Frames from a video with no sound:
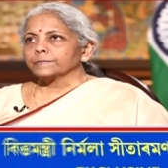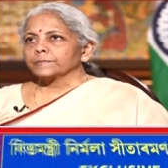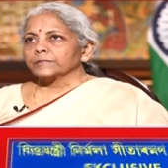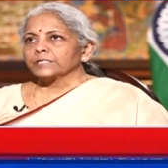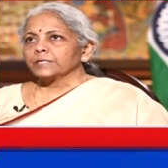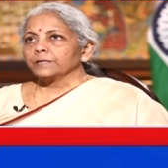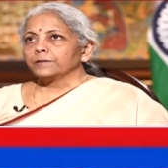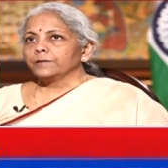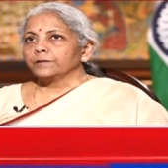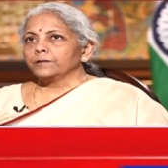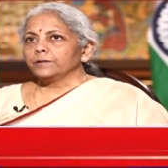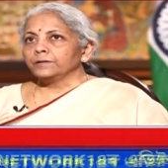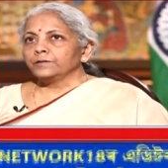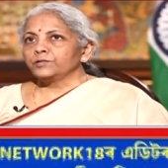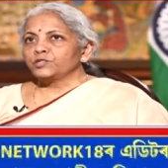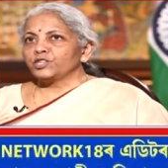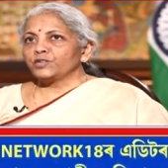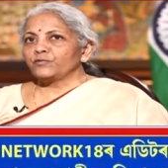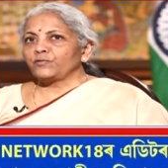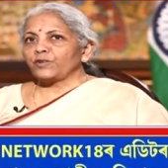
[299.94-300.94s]
The
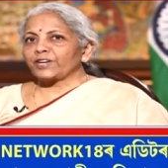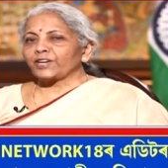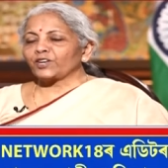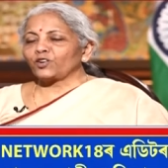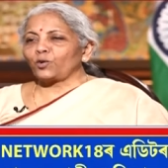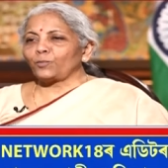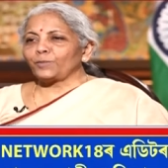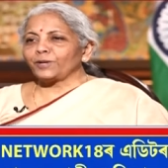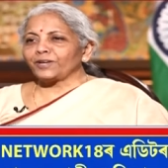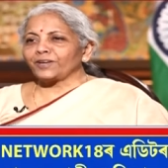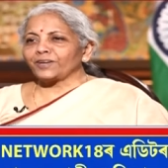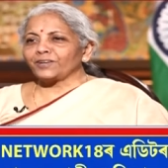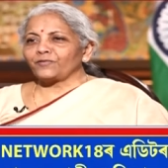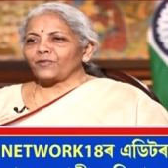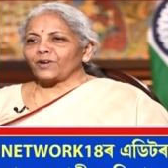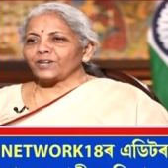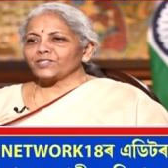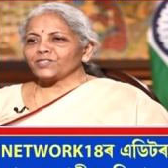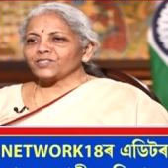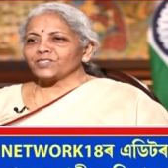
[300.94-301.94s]
chief economic
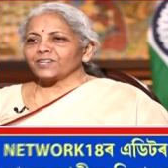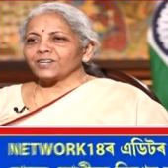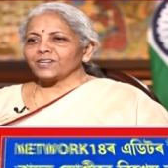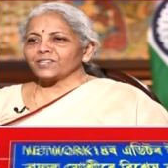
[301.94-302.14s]
advisor has